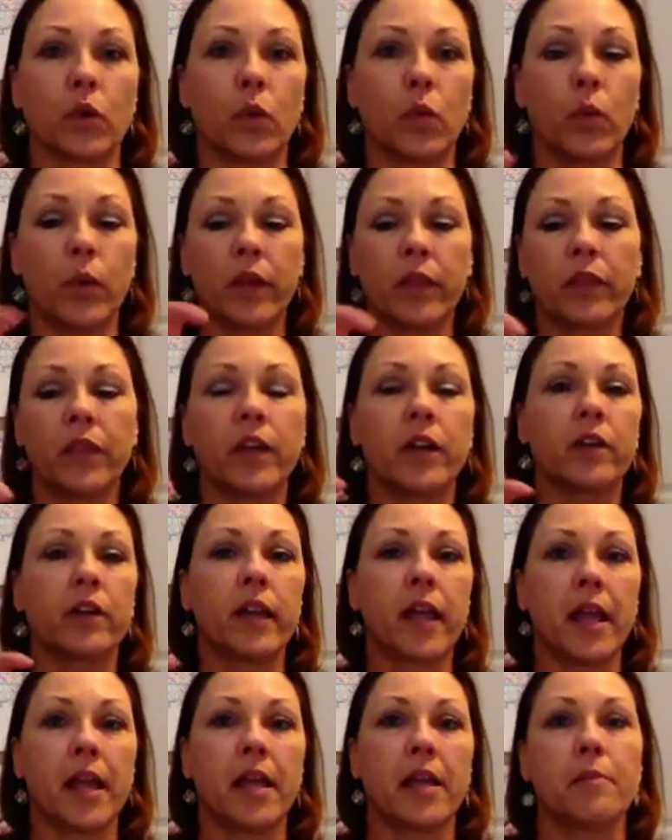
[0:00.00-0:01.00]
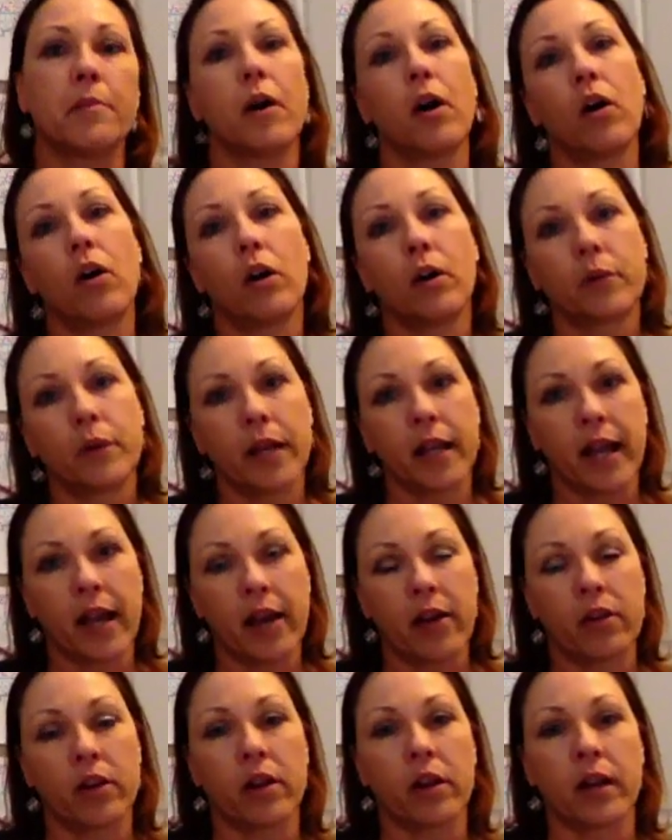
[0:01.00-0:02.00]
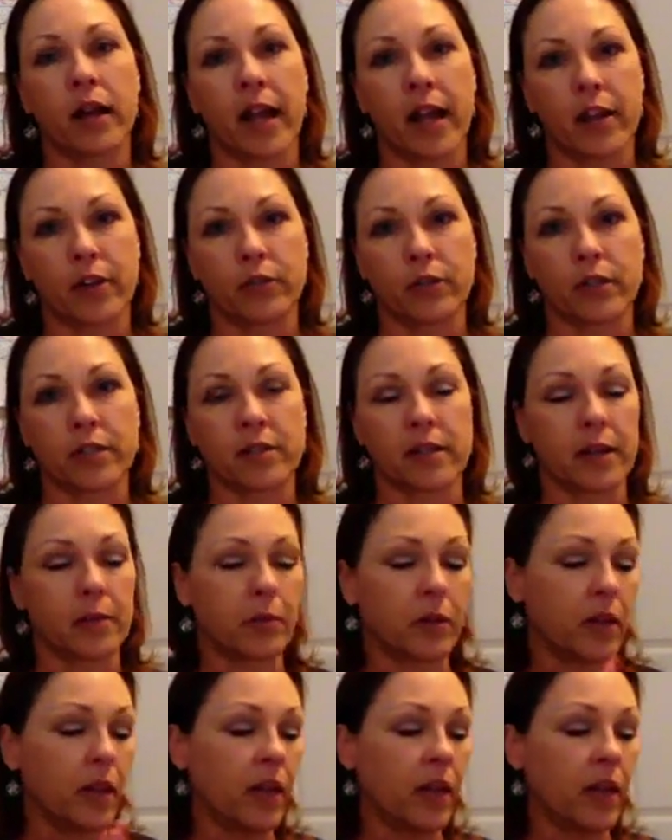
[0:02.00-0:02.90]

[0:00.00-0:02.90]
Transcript: with their name already out on an address label.